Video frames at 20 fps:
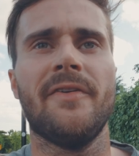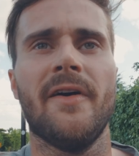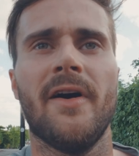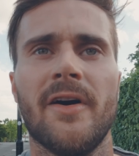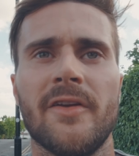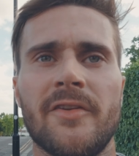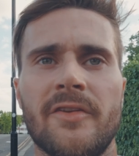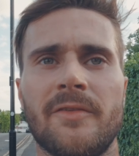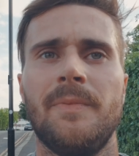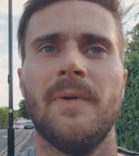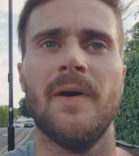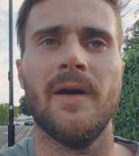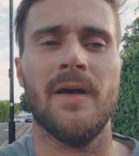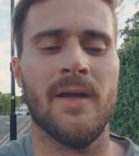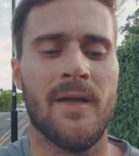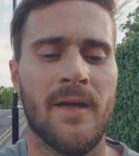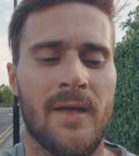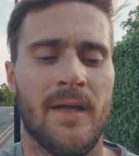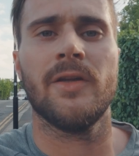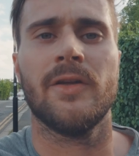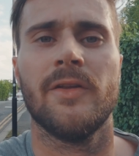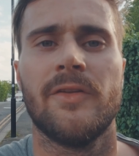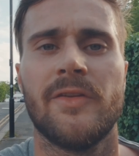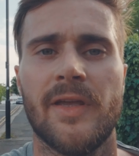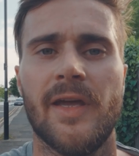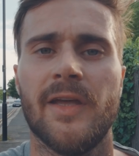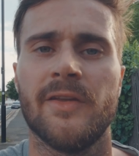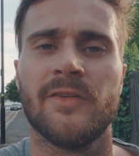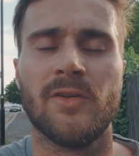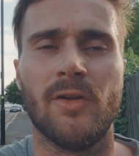fast, but good to
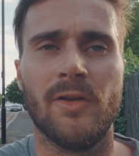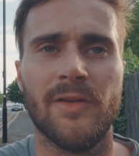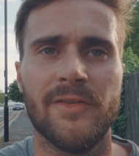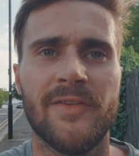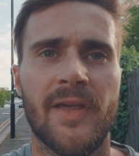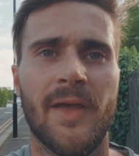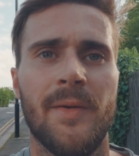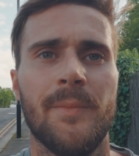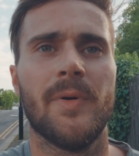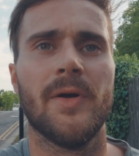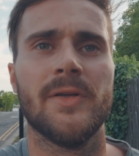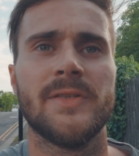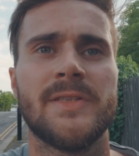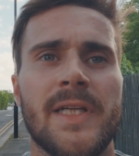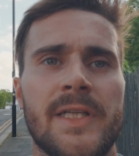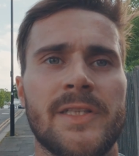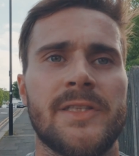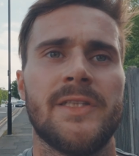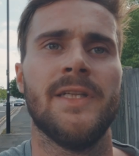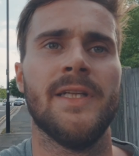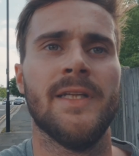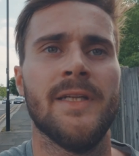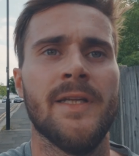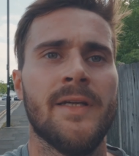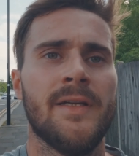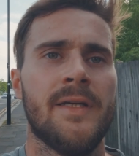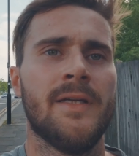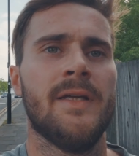get a solid tempo session in.